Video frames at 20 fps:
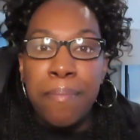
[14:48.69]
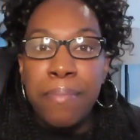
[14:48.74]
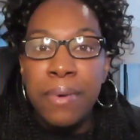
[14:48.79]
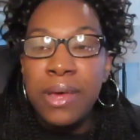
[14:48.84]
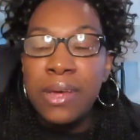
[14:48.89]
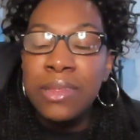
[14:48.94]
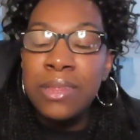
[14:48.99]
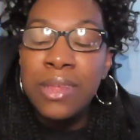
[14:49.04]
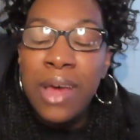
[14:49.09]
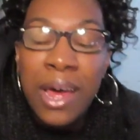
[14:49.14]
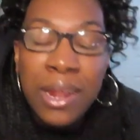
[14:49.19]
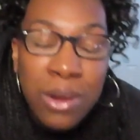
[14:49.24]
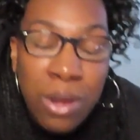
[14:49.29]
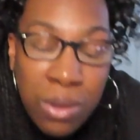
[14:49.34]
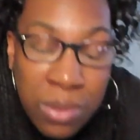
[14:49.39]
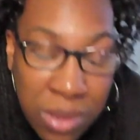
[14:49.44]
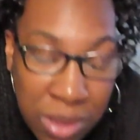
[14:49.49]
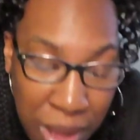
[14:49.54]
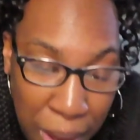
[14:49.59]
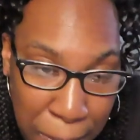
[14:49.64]
But so I
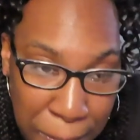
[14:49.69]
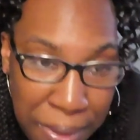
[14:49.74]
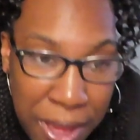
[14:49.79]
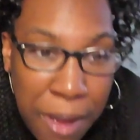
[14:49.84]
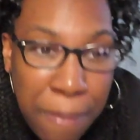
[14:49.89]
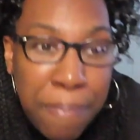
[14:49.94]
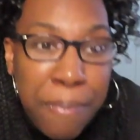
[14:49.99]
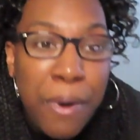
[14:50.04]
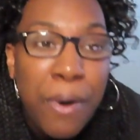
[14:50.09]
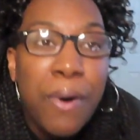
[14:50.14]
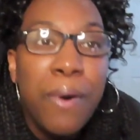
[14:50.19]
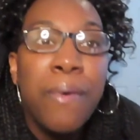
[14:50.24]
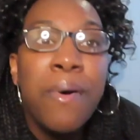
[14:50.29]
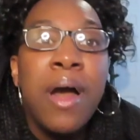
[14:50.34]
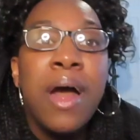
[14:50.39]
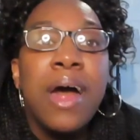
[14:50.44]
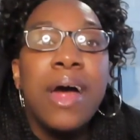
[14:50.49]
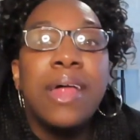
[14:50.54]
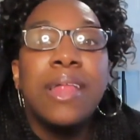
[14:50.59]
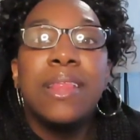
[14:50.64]
know some people
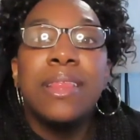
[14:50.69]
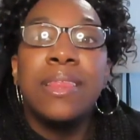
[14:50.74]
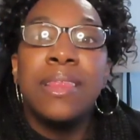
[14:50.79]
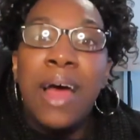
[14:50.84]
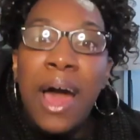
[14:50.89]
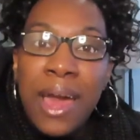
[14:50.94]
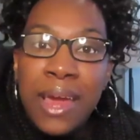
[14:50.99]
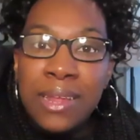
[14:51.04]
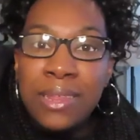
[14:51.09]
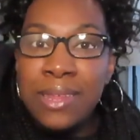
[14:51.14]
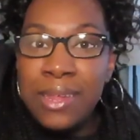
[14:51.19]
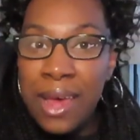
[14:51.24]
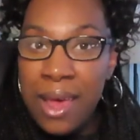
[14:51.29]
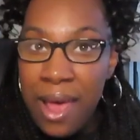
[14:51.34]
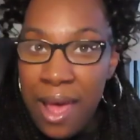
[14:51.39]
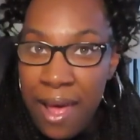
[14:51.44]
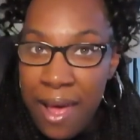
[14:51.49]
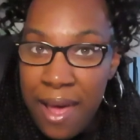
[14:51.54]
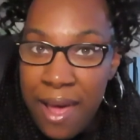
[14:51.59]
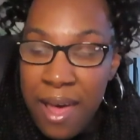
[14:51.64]
like to
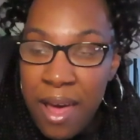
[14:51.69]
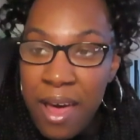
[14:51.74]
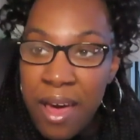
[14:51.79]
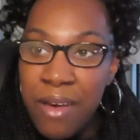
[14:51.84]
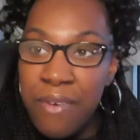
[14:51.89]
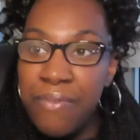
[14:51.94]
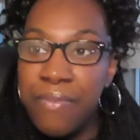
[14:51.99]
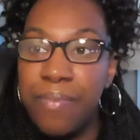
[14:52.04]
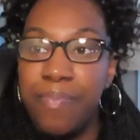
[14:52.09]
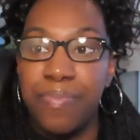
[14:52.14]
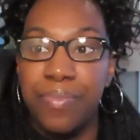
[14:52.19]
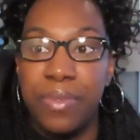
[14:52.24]
have